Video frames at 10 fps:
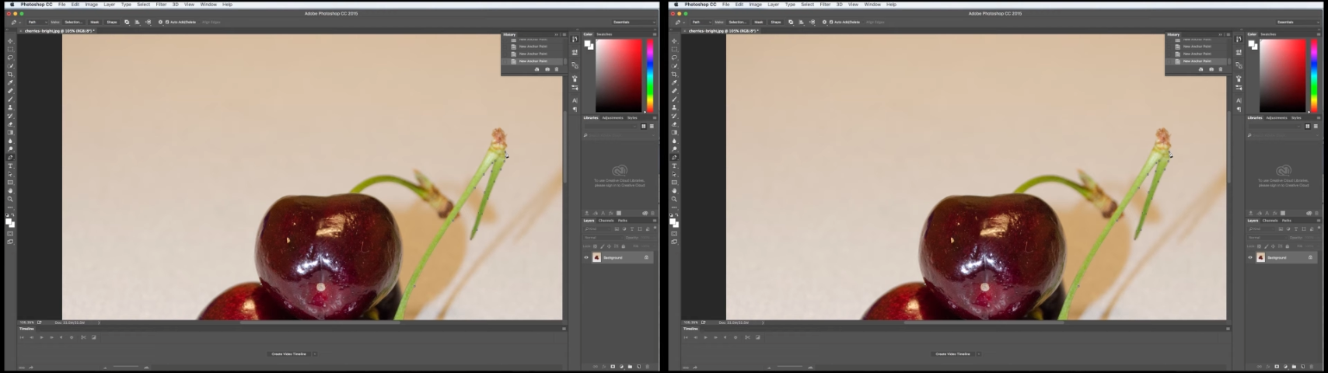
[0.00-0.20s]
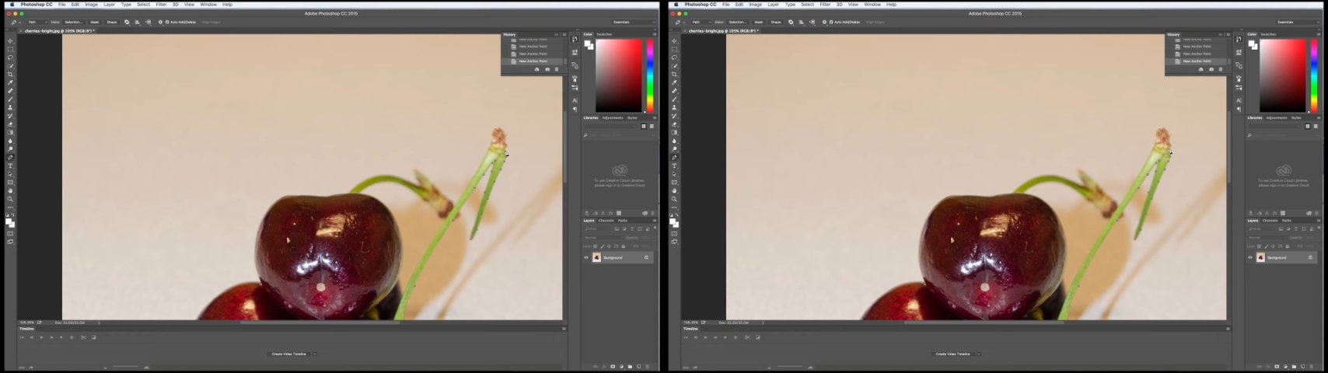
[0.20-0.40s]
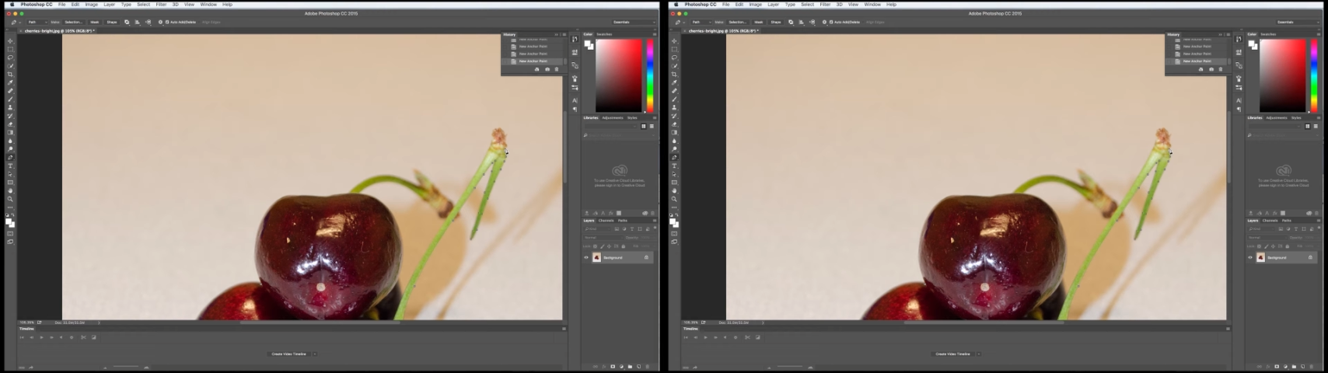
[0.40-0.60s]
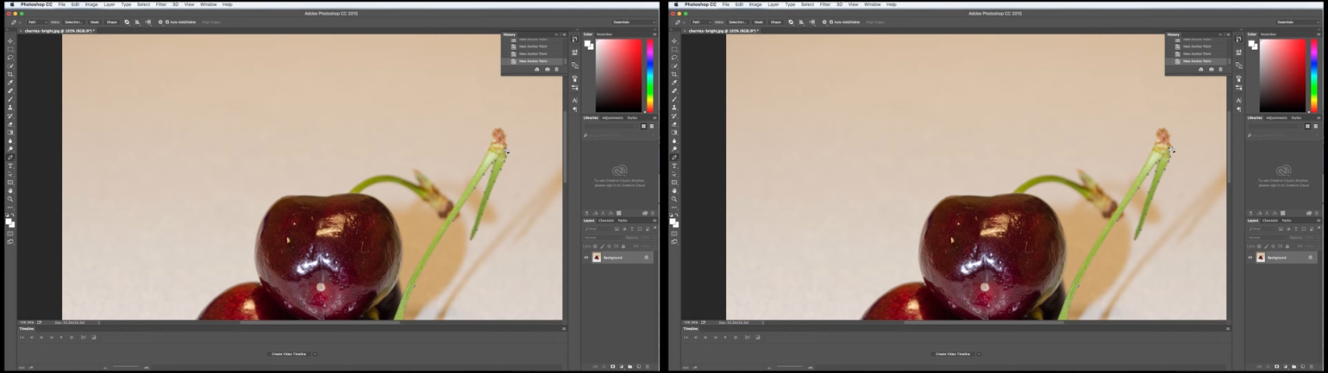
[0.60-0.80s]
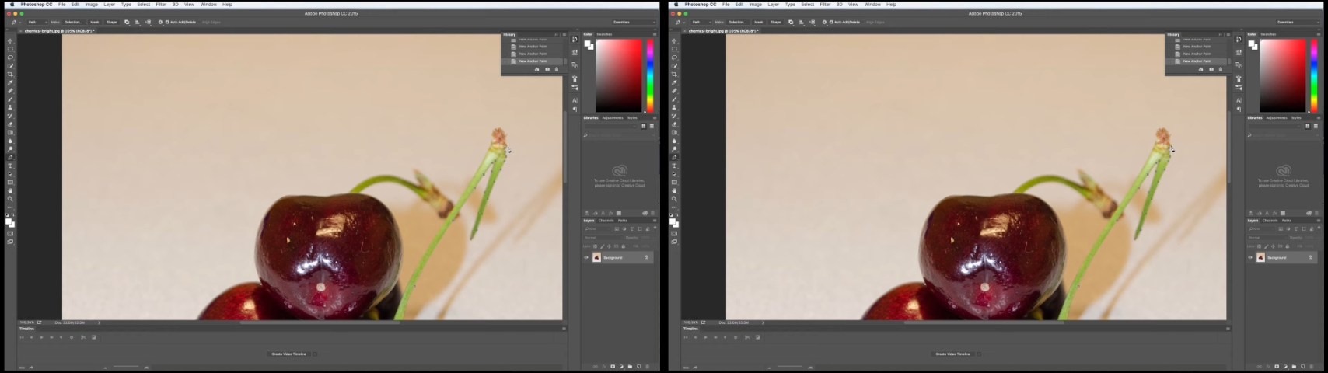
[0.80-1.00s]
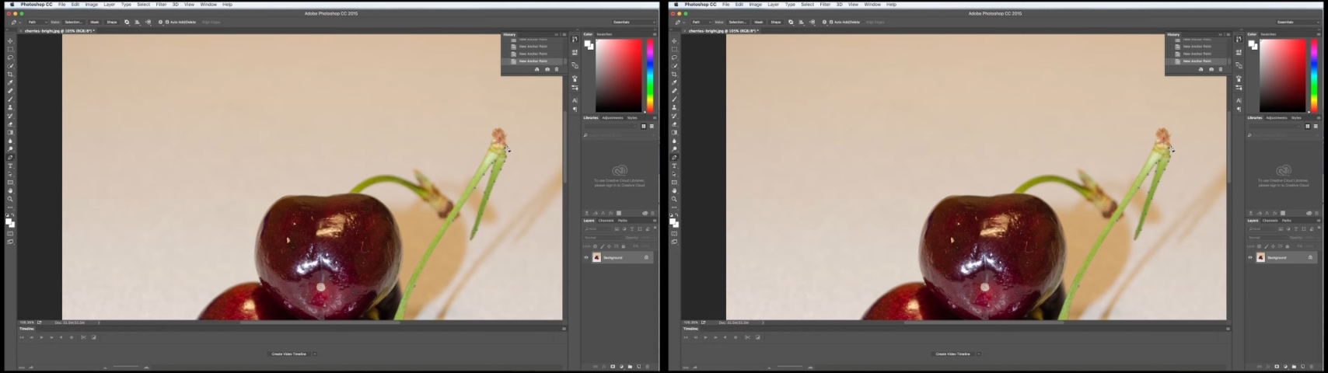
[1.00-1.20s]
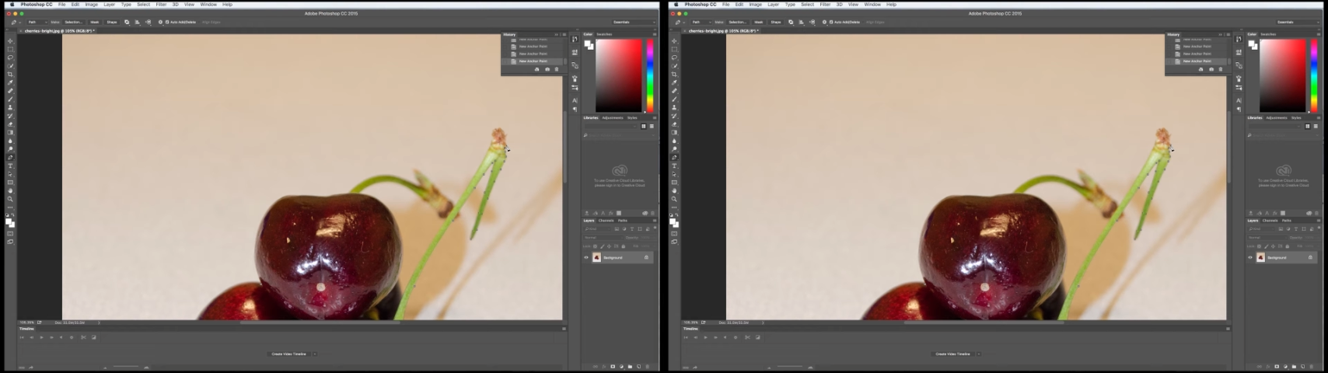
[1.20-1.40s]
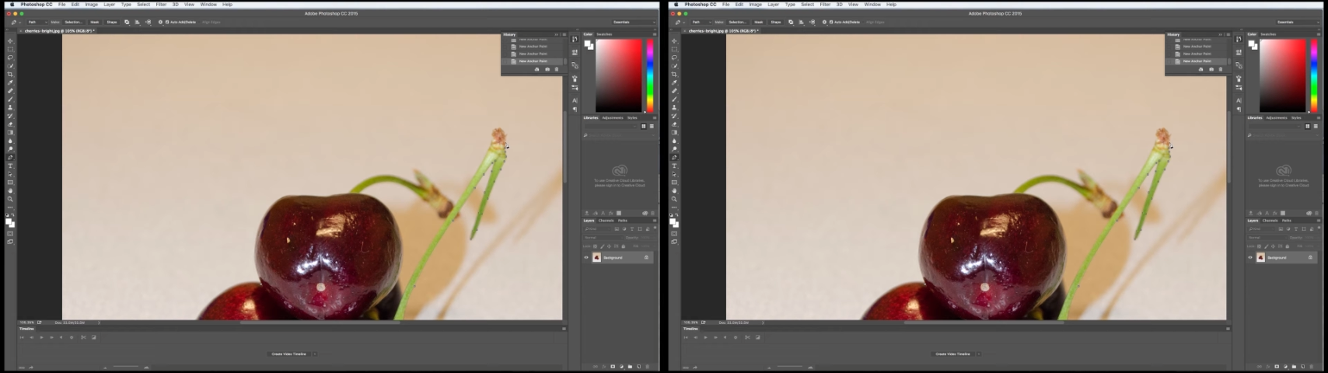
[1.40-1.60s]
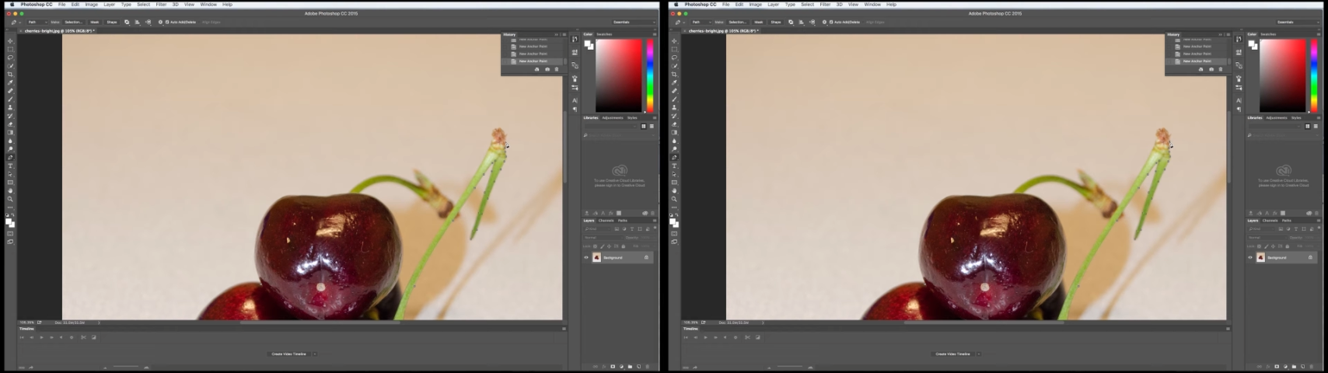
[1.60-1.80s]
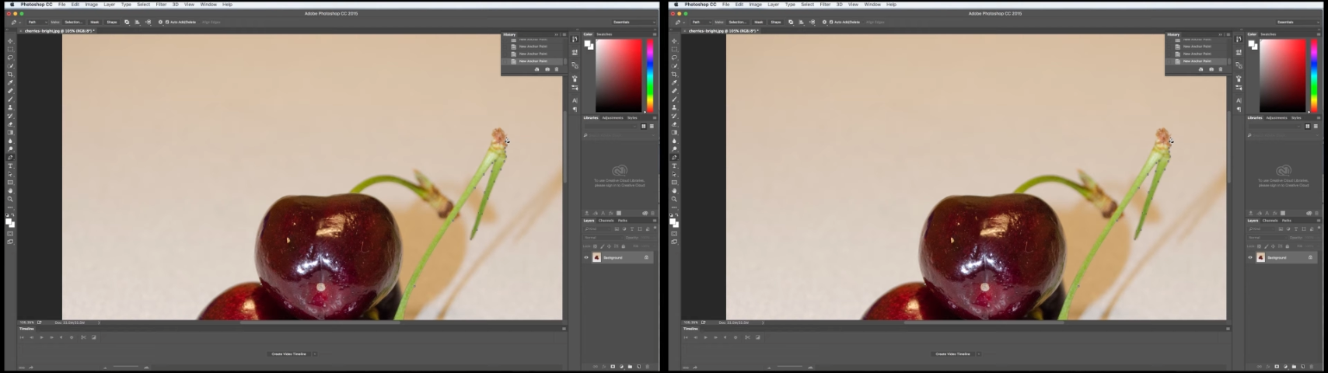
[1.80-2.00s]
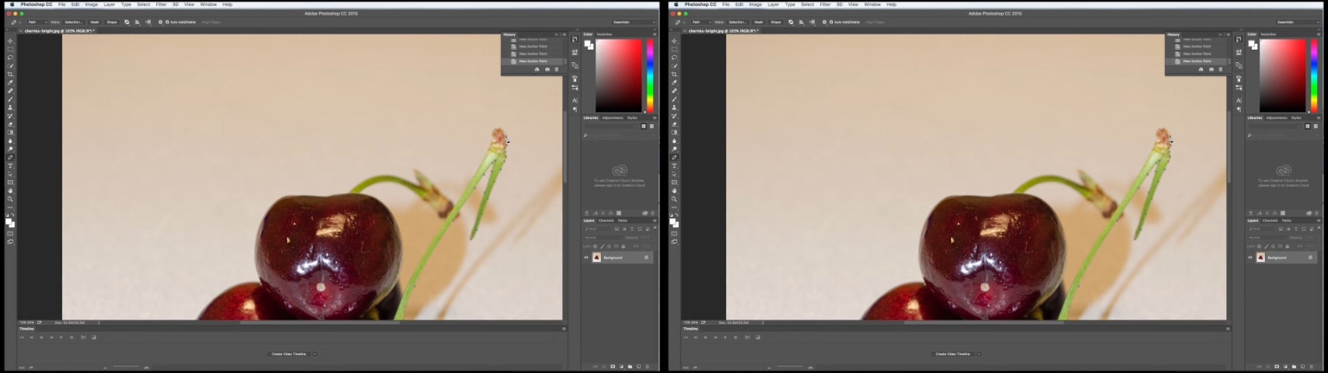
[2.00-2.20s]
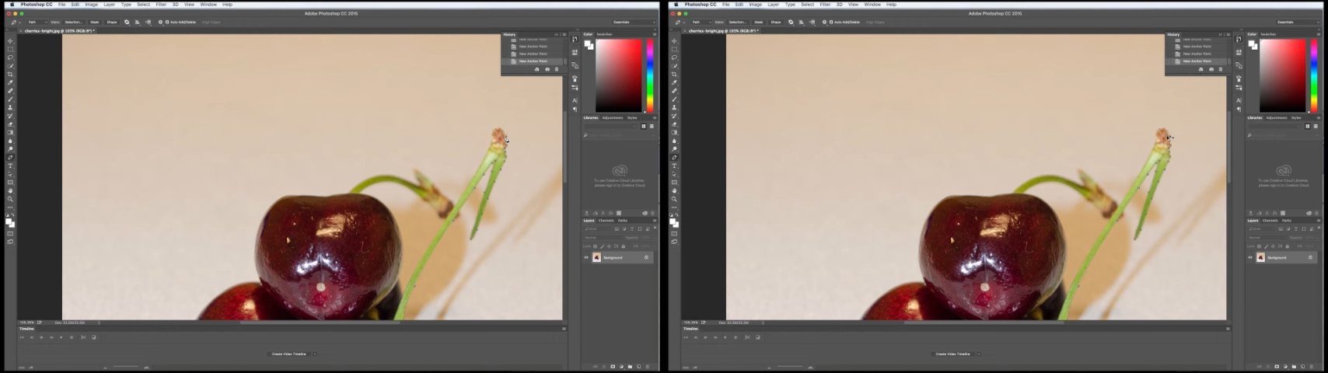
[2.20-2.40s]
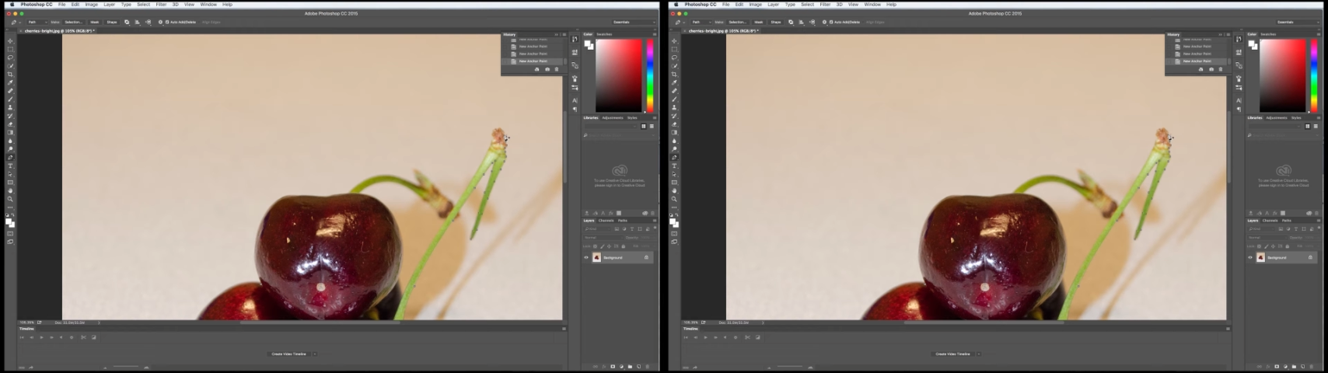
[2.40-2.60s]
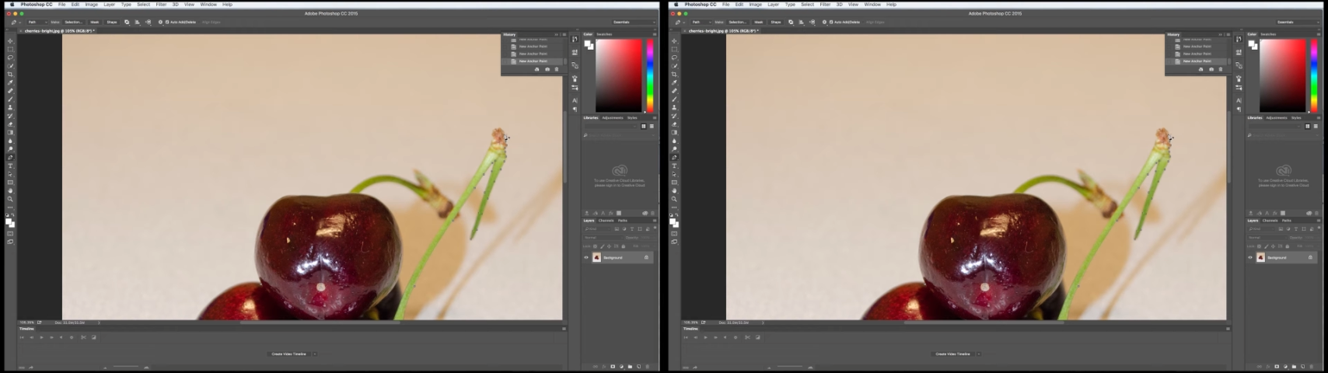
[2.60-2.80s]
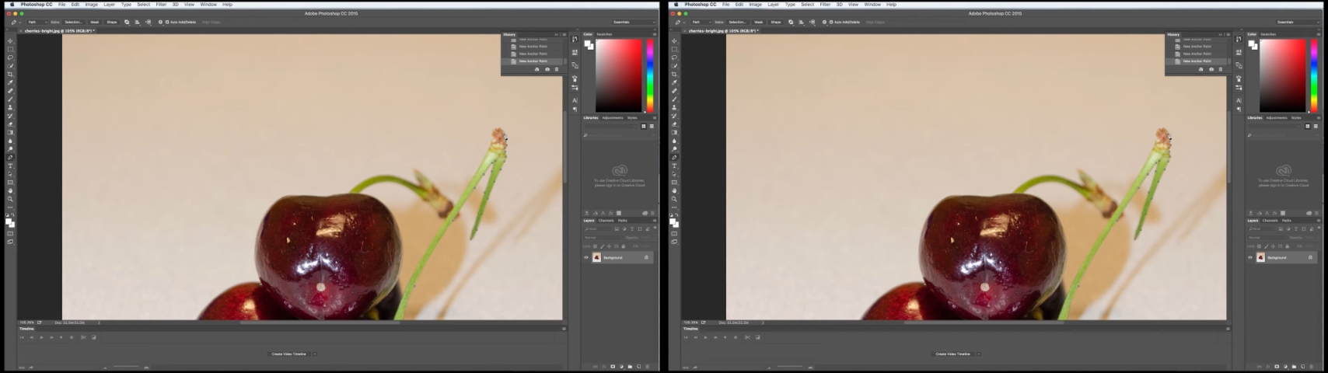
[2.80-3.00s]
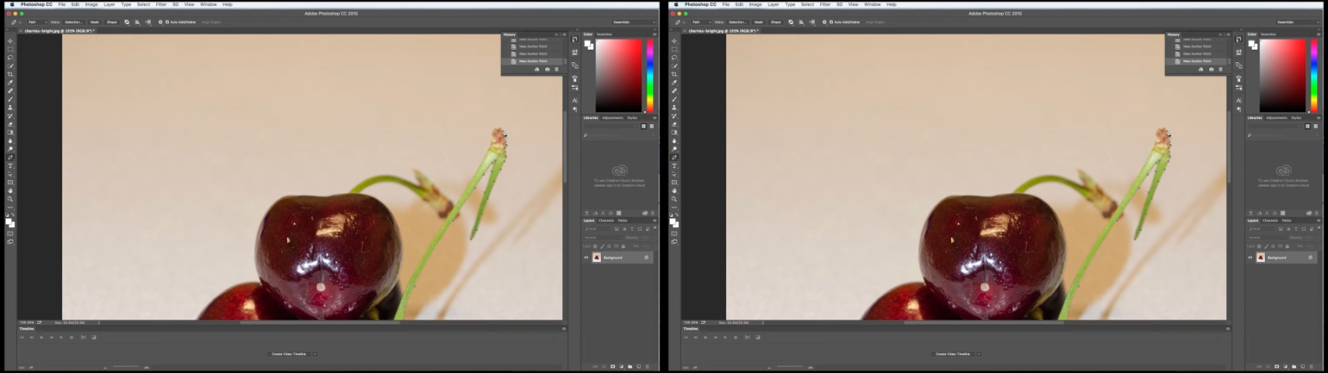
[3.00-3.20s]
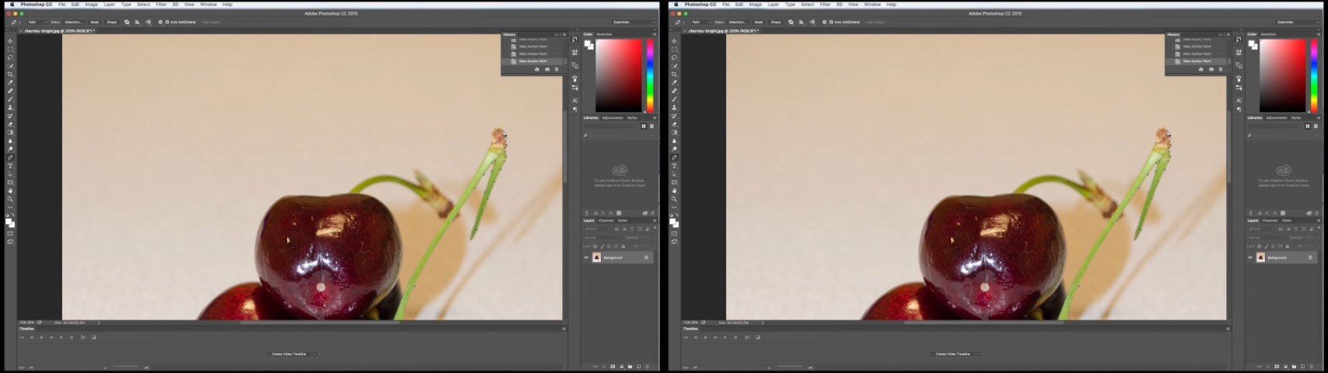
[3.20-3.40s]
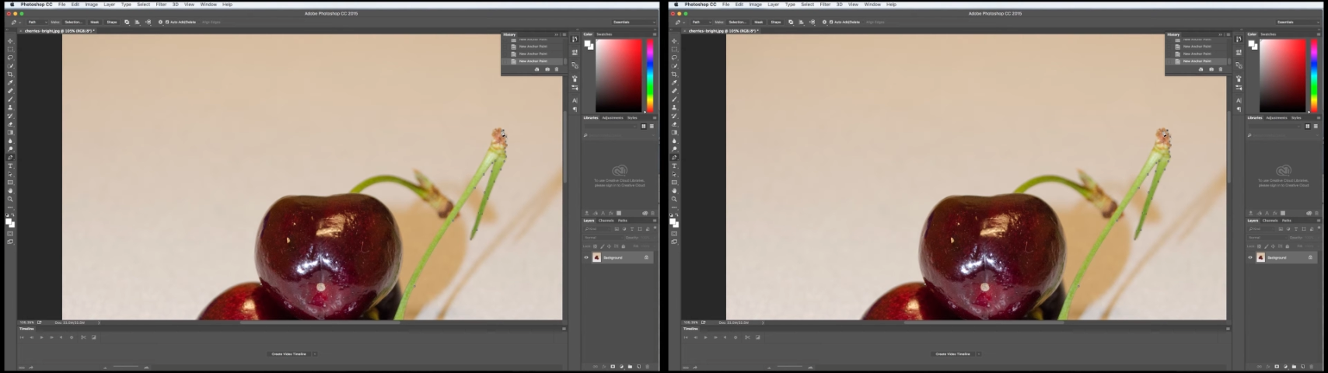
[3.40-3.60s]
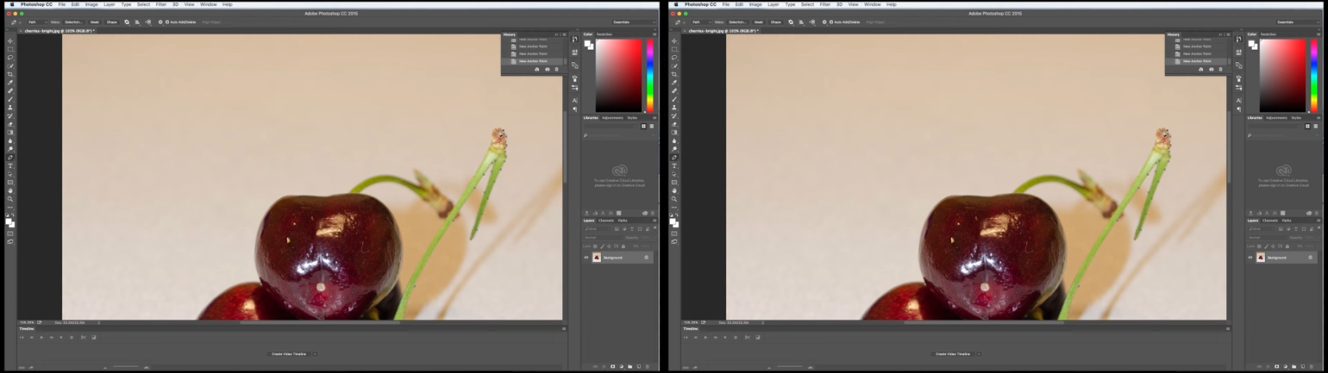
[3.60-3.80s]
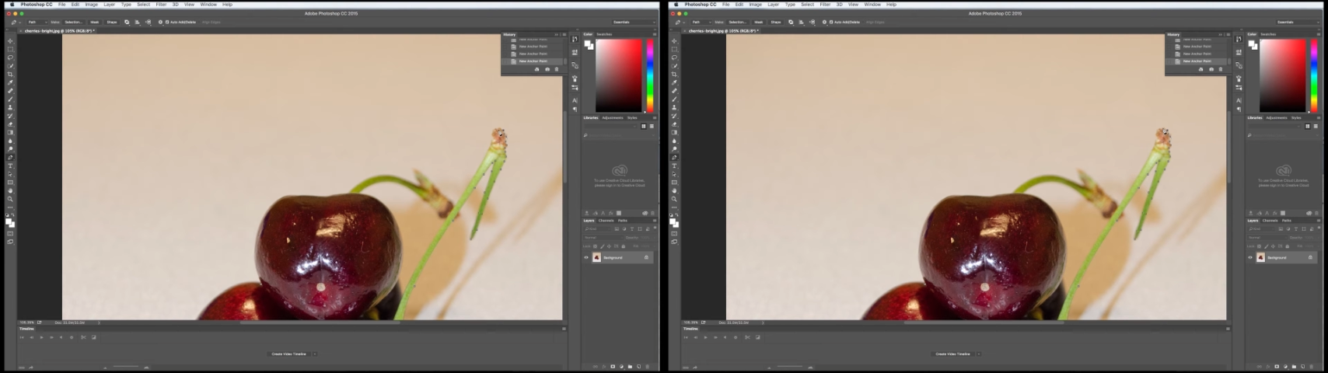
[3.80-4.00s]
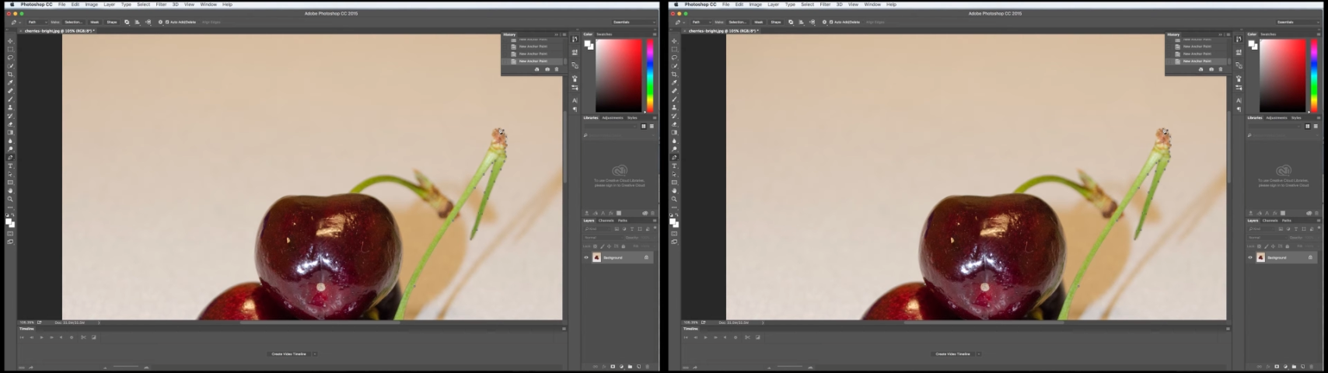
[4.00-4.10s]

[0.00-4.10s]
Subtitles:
No face is visible, so there are no lips to read.